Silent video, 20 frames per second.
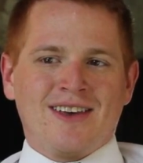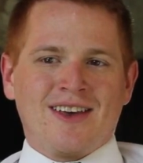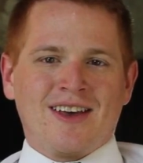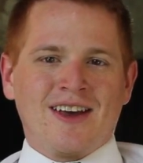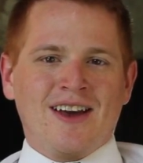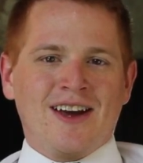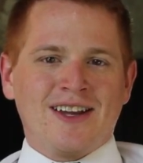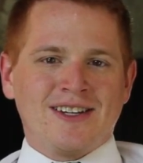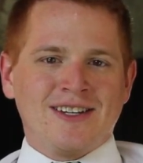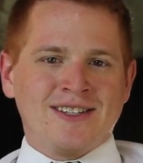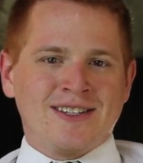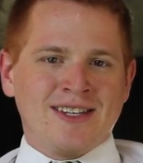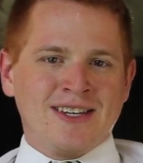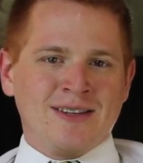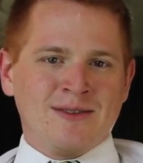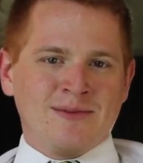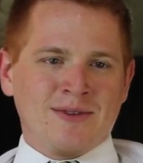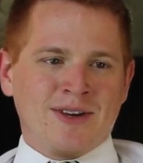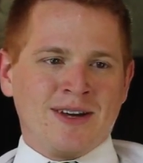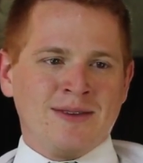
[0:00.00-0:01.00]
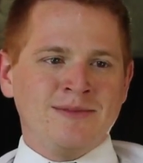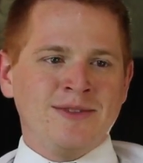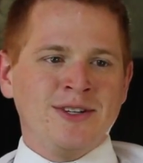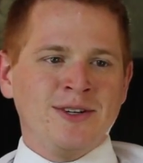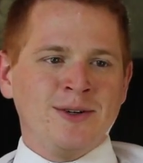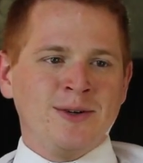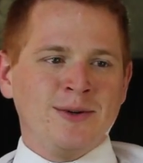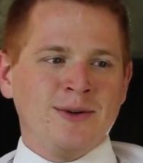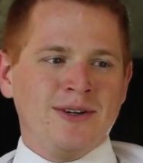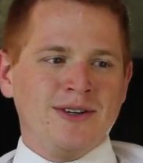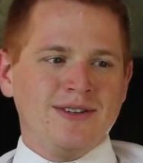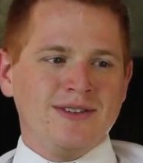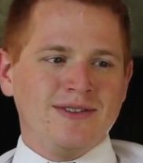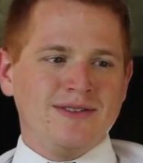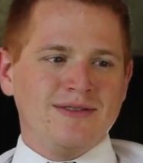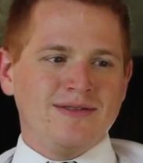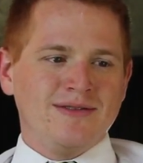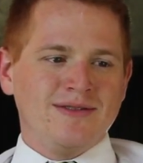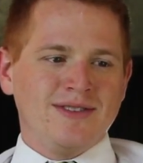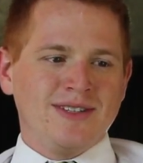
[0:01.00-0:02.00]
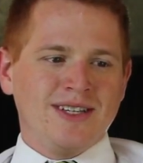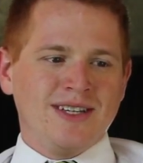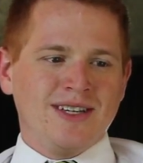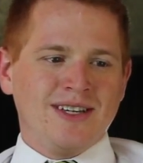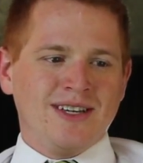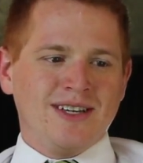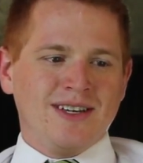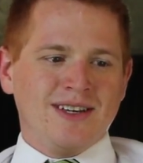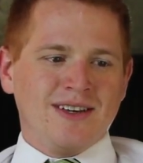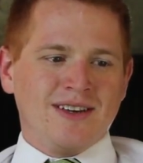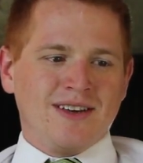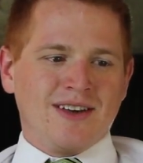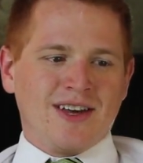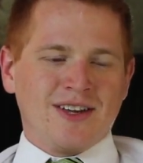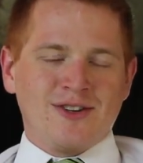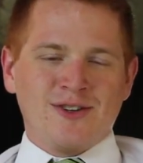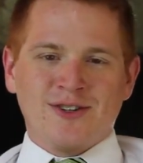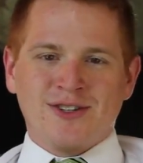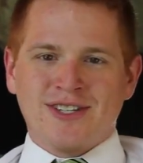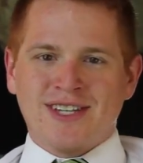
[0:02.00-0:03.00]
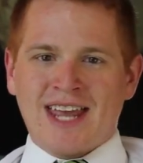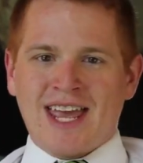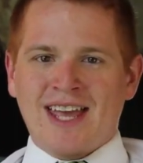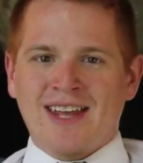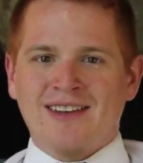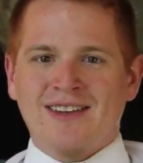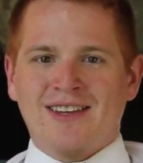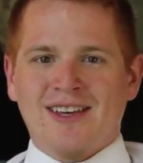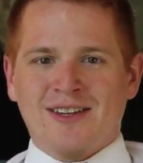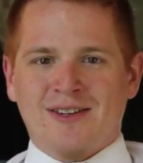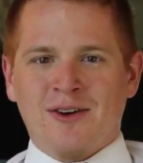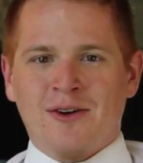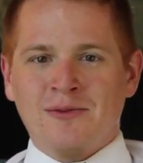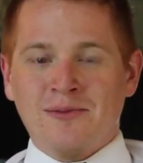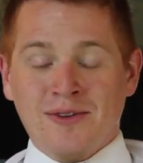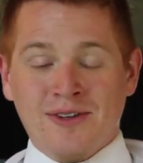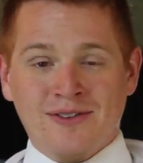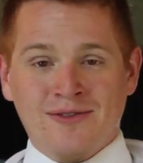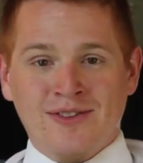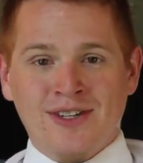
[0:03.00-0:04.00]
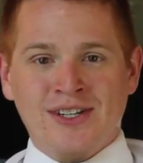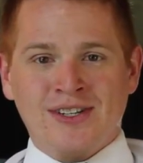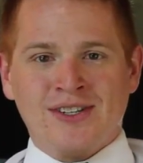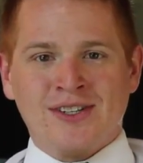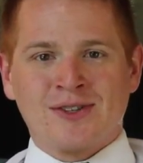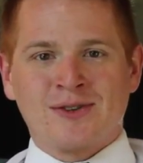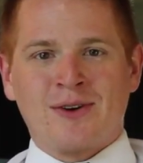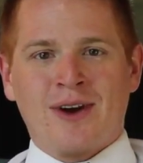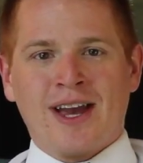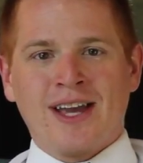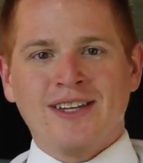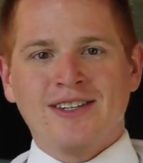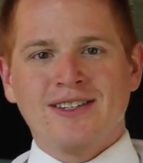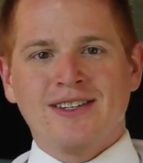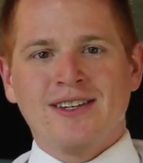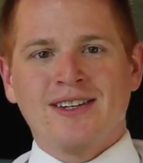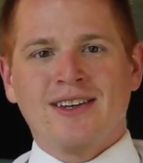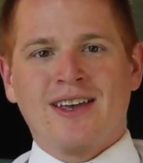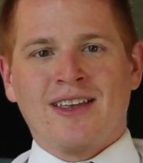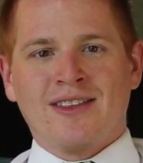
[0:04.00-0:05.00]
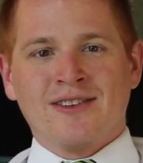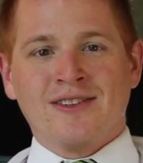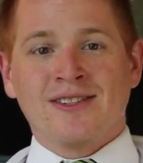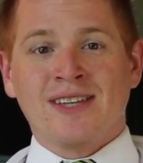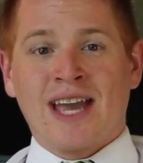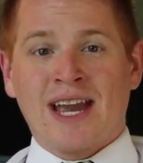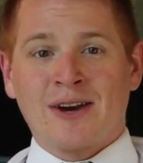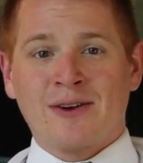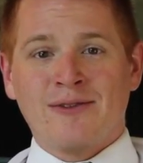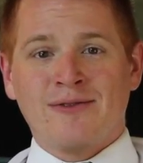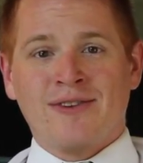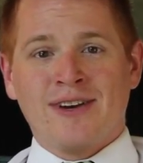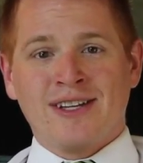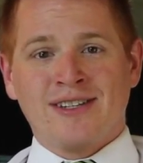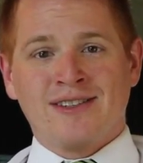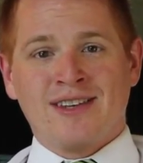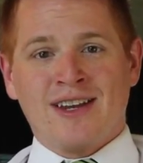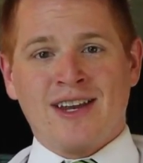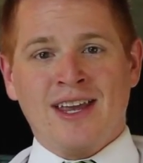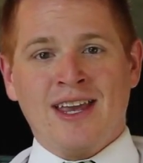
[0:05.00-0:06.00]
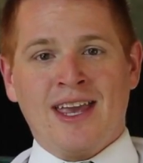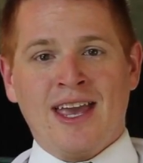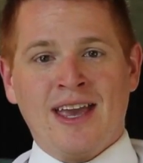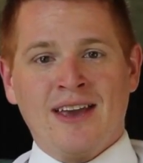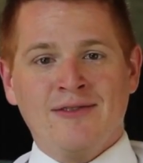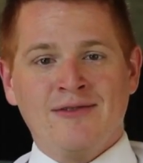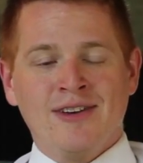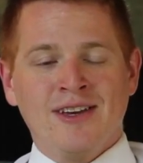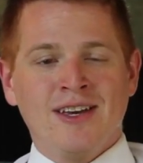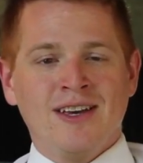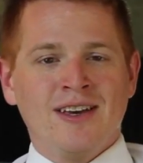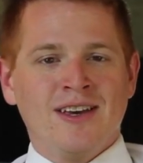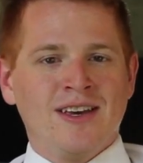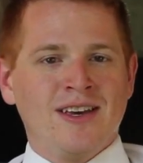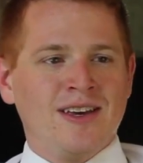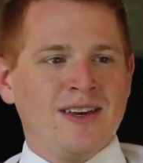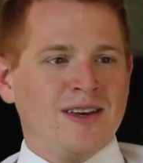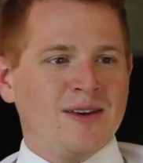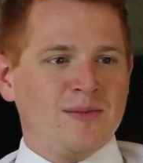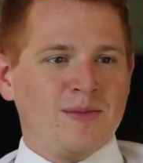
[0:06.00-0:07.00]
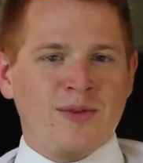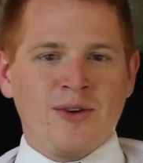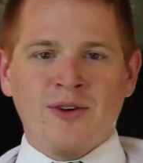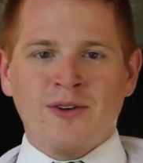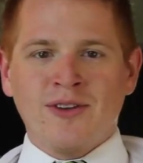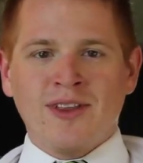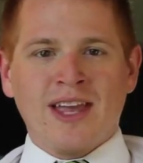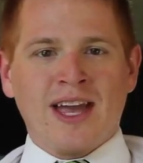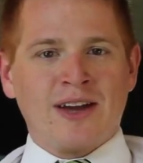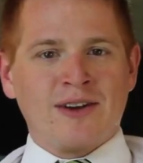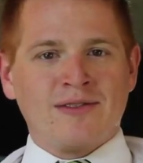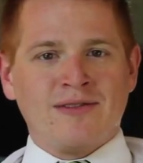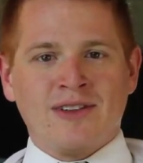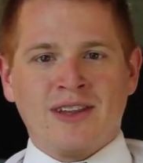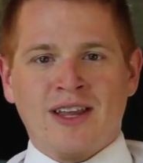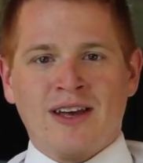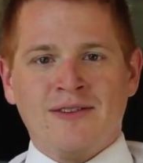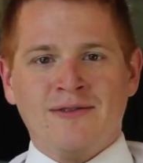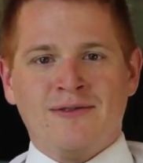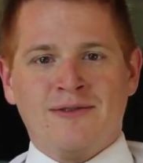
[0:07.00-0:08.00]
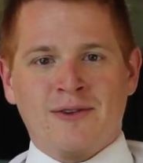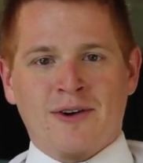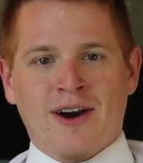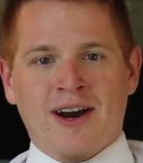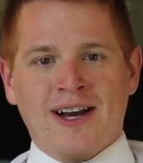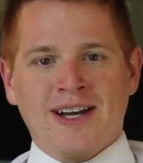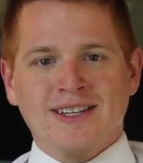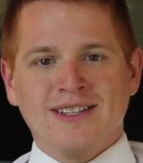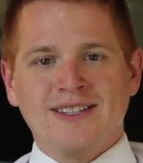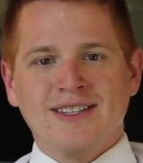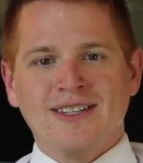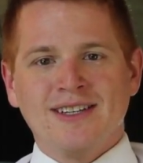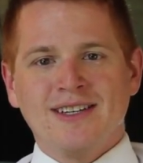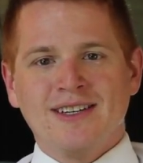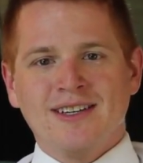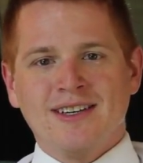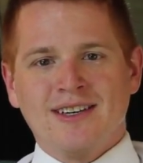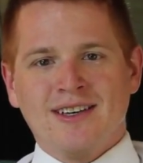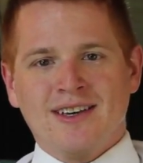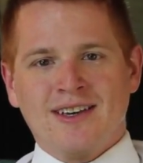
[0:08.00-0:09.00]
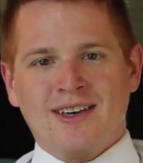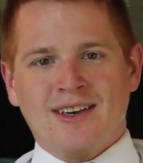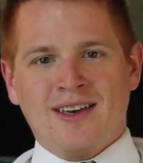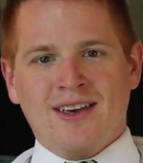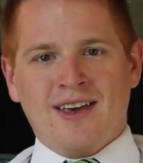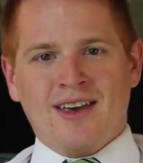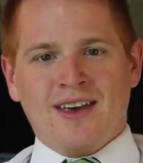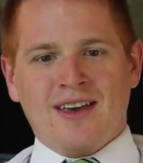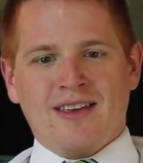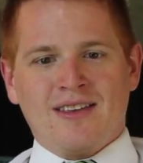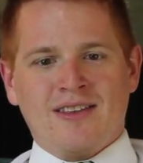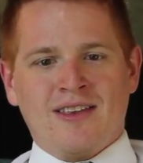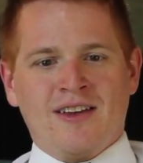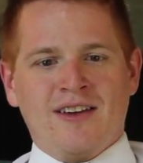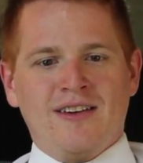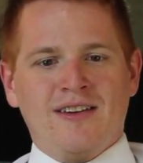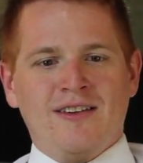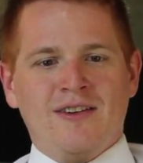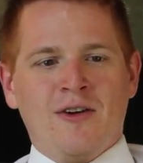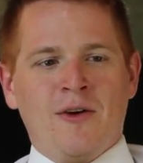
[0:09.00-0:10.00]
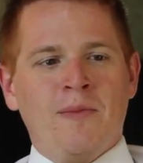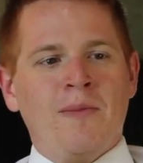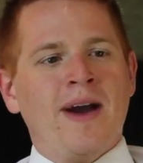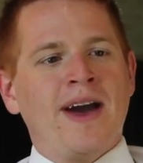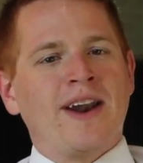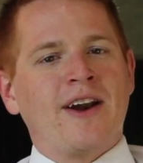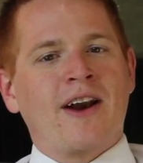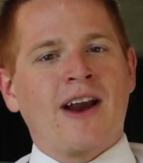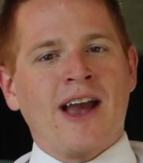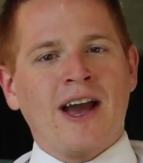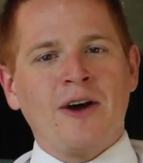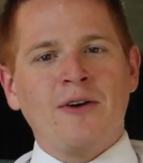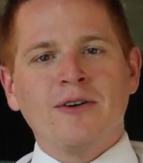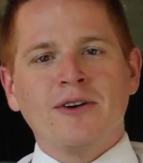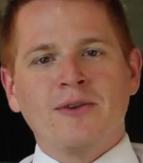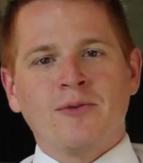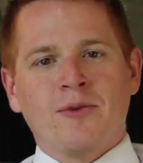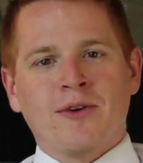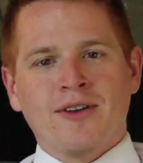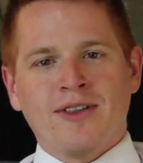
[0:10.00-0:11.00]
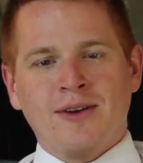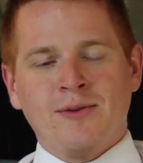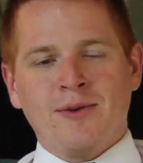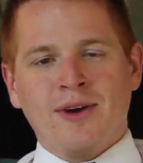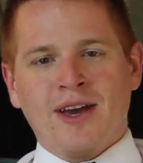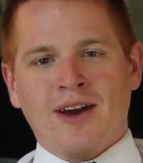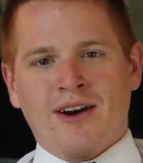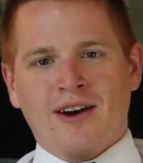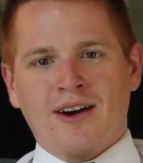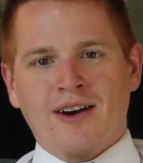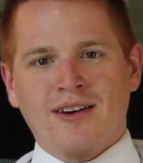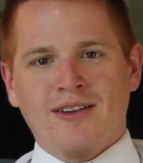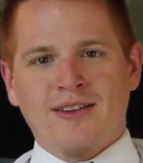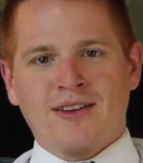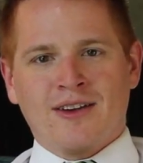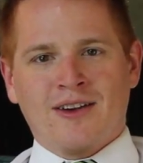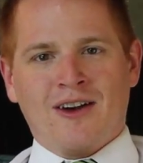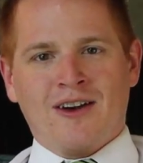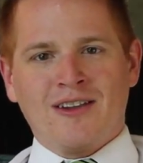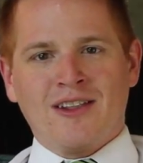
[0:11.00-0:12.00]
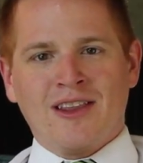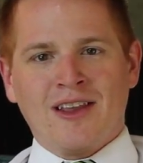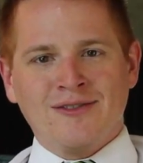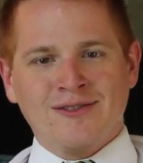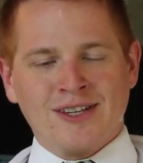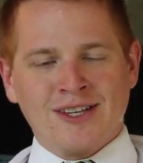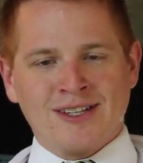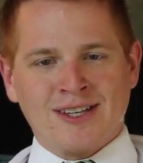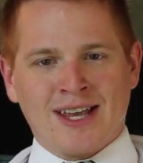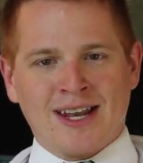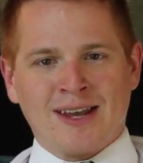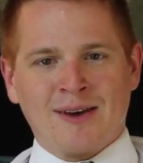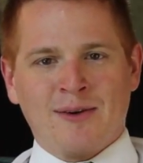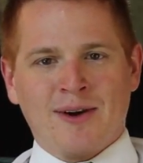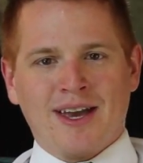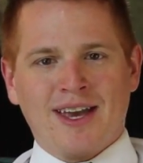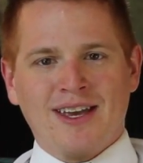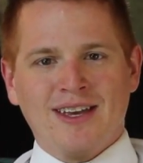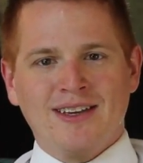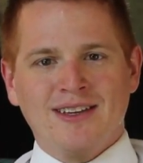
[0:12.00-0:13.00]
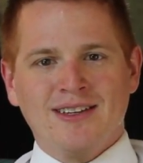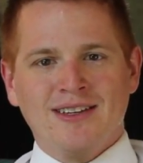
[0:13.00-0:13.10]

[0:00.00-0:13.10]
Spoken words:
I got to see them come to understand the atonement of Jesus Christ and the sacrifice that He gave purely out of love for us. That no matter how unworthy we are, that God loves us anyway.